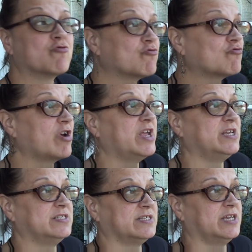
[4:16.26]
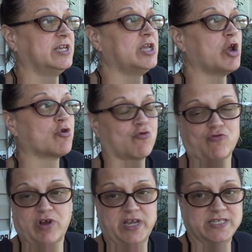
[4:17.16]
crazy,
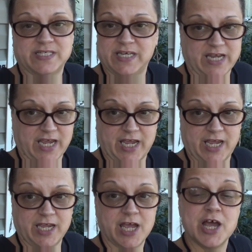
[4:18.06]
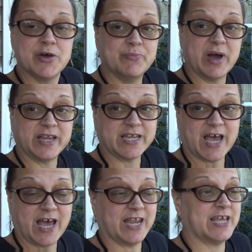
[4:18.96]
crazy day. My
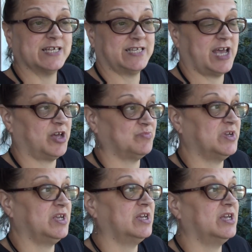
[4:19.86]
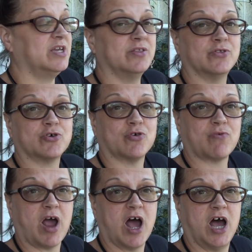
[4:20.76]
dad has had me in the
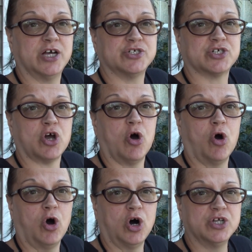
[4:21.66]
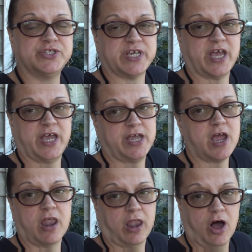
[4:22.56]
garage all day
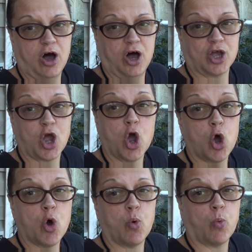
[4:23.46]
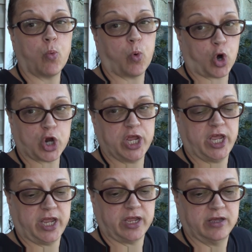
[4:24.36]
long
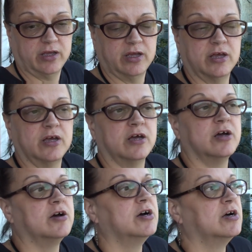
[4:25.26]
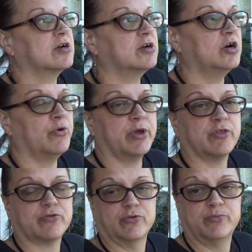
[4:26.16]
working. You know that. Going
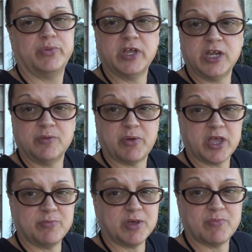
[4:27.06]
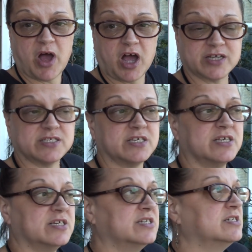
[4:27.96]
through Beanie Baby
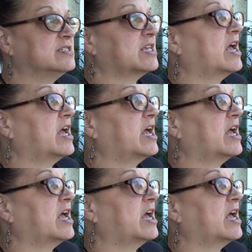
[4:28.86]
boxes